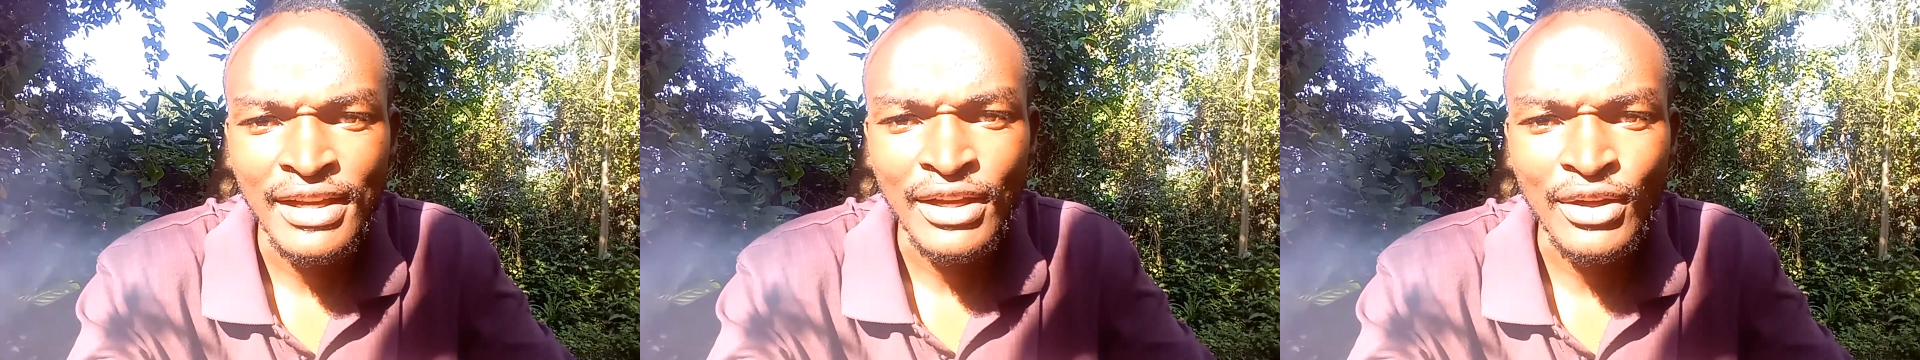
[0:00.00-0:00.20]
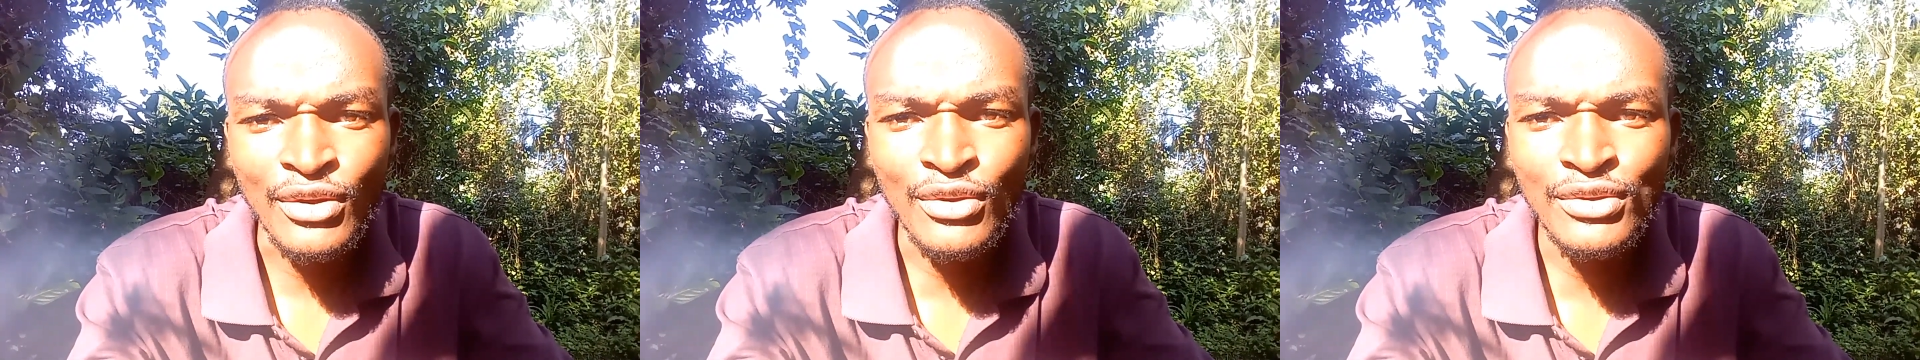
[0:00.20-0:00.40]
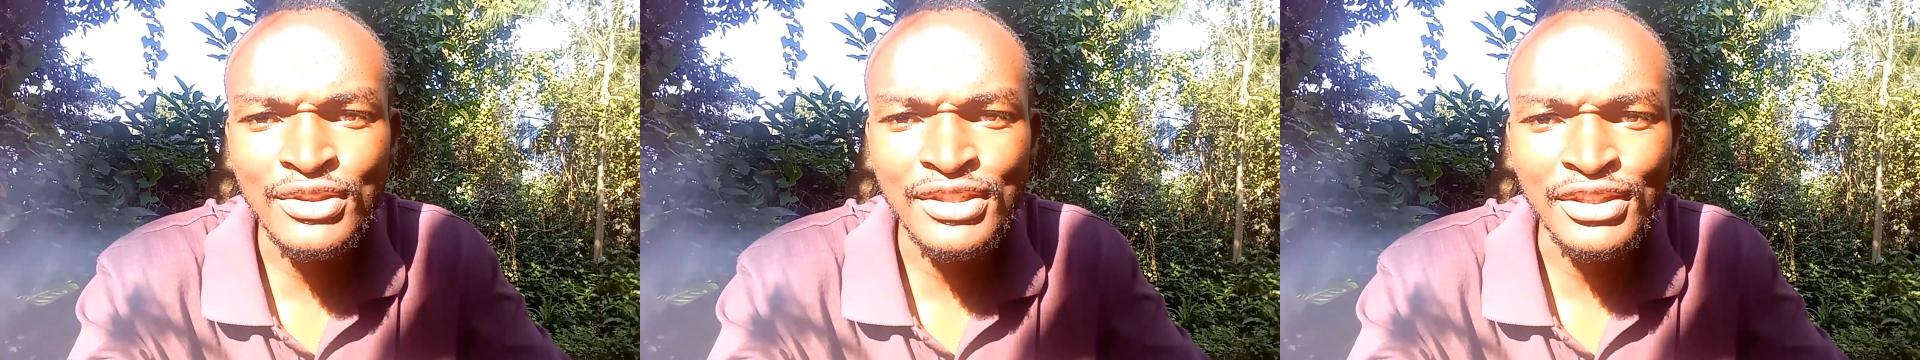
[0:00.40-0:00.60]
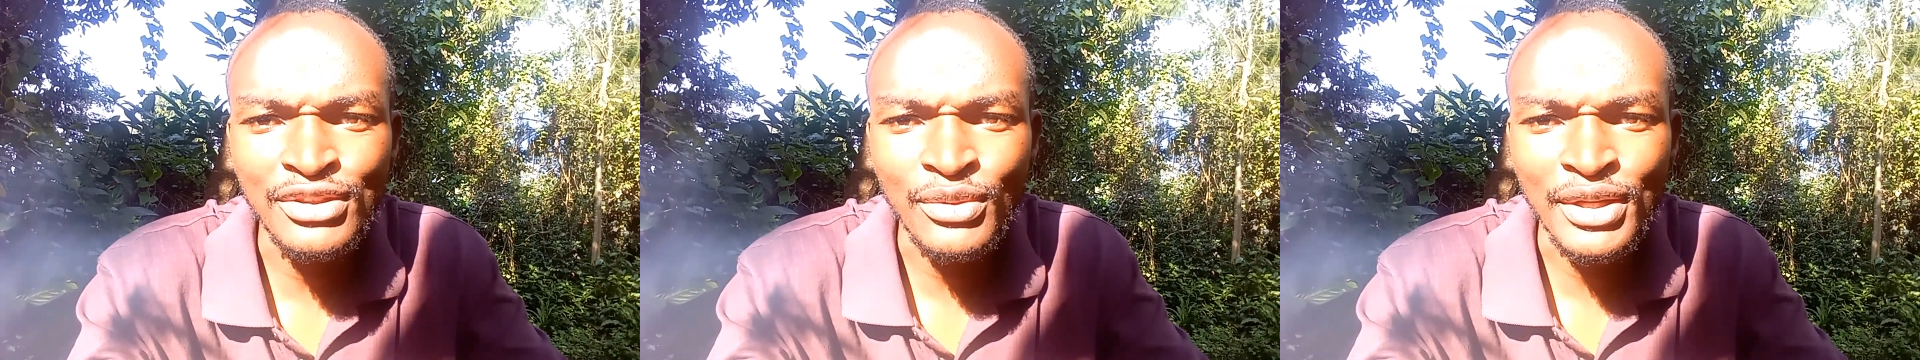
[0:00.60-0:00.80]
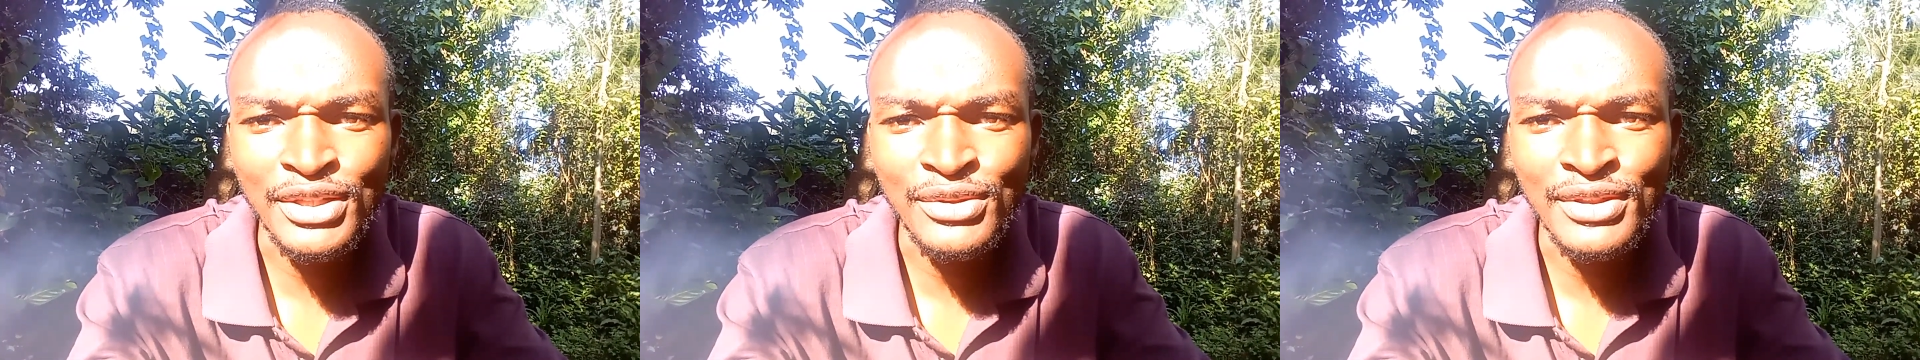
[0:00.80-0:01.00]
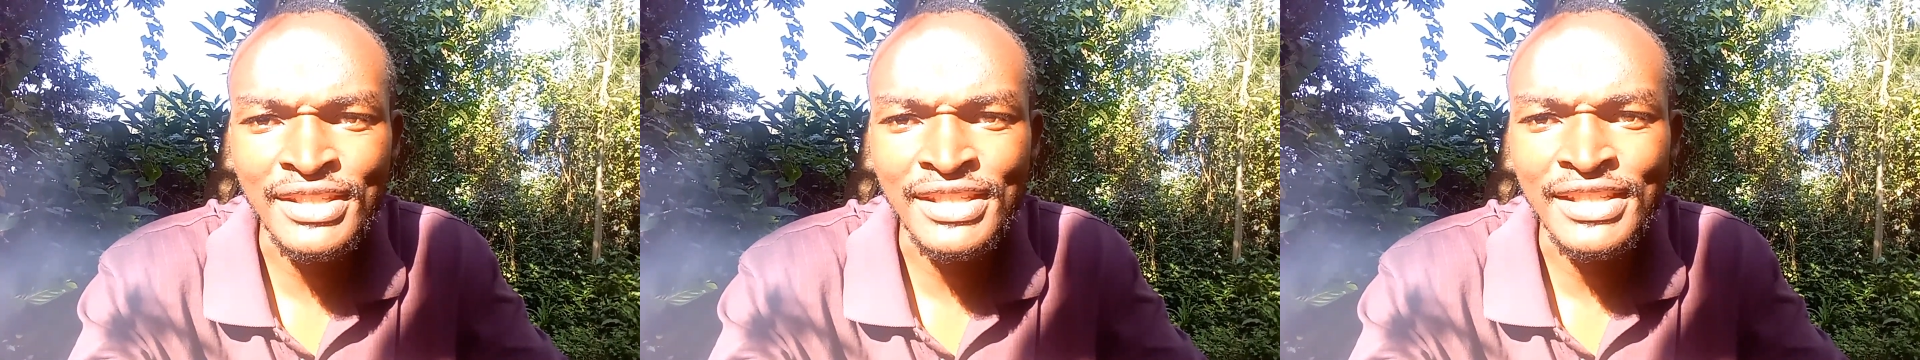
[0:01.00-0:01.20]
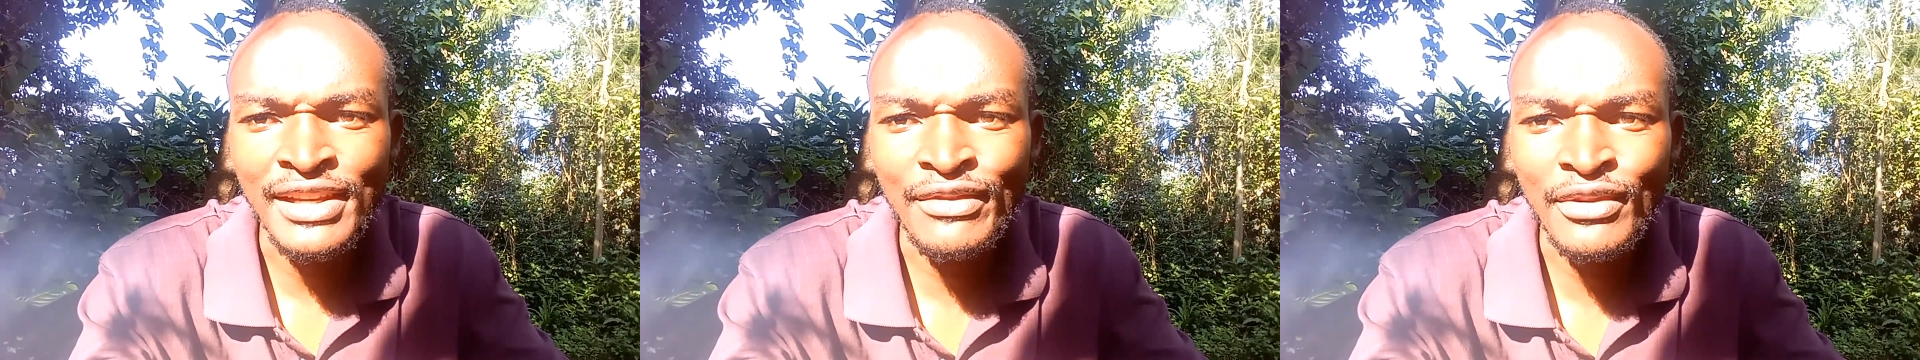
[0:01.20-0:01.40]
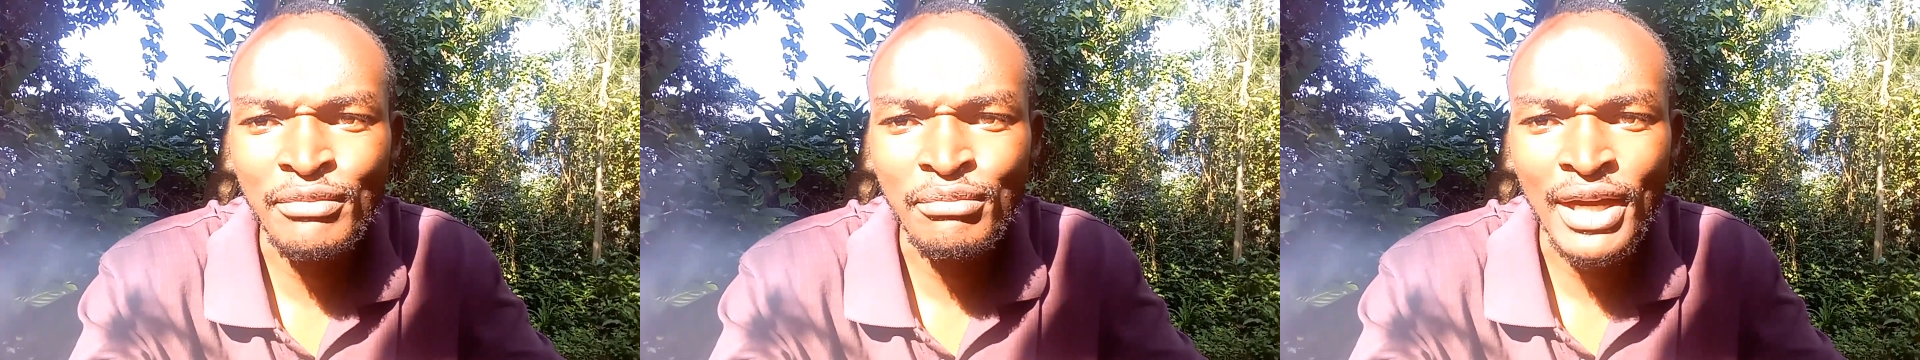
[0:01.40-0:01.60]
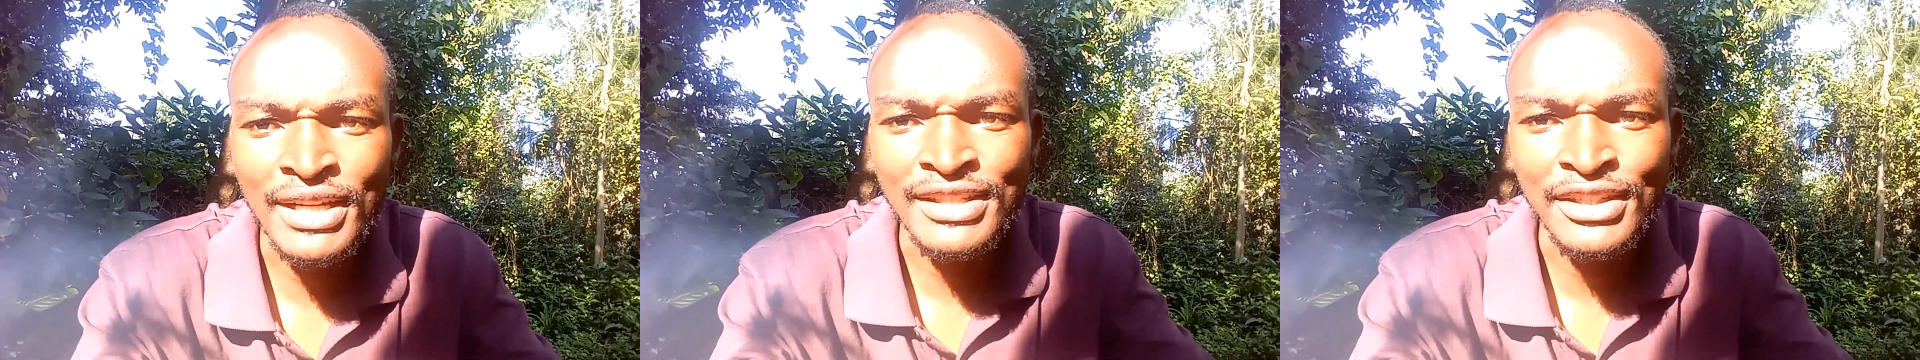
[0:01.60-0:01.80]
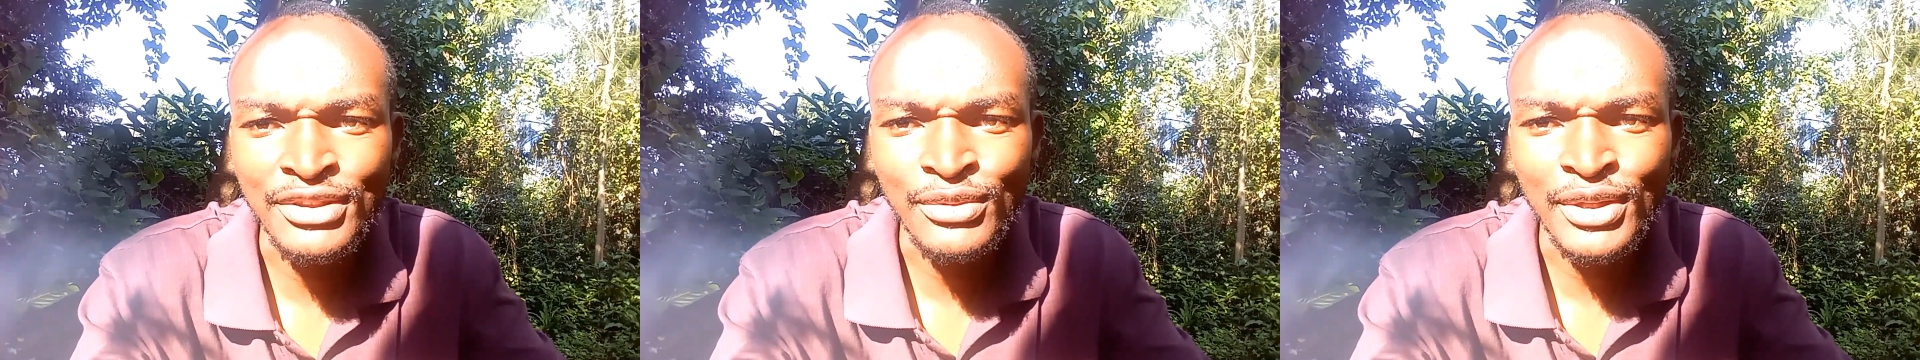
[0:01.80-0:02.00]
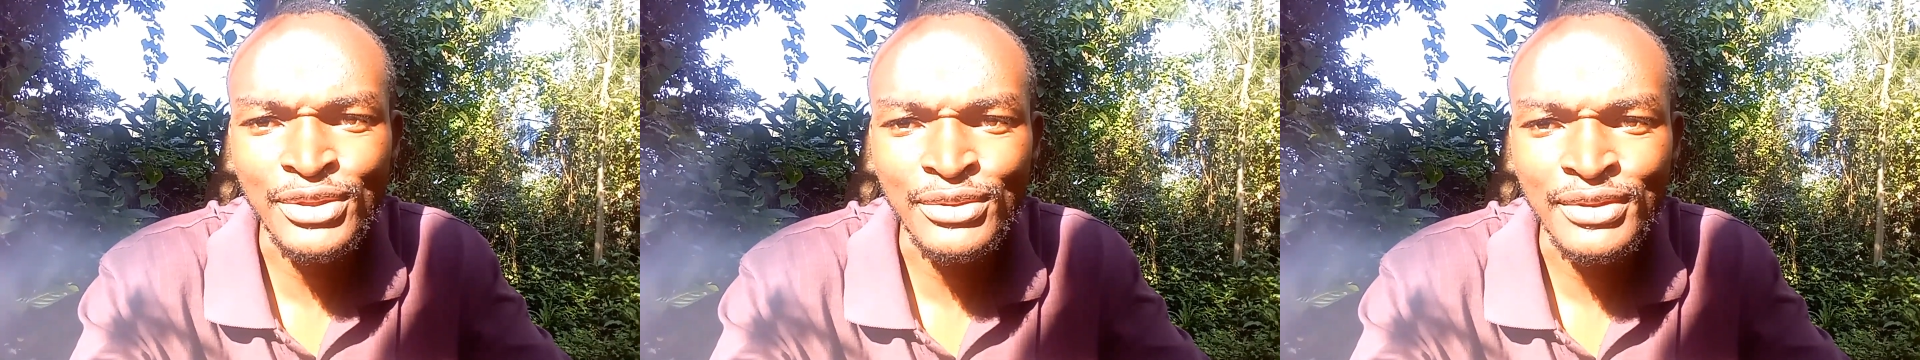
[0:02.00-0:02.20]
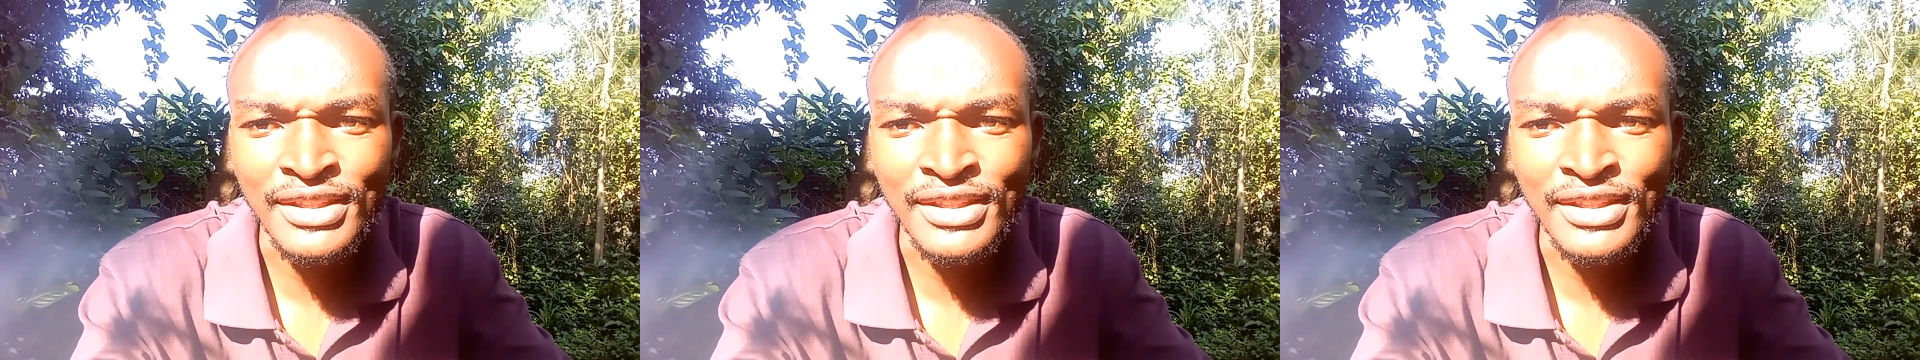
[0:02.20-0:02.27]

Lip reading: good situations in every bad situation.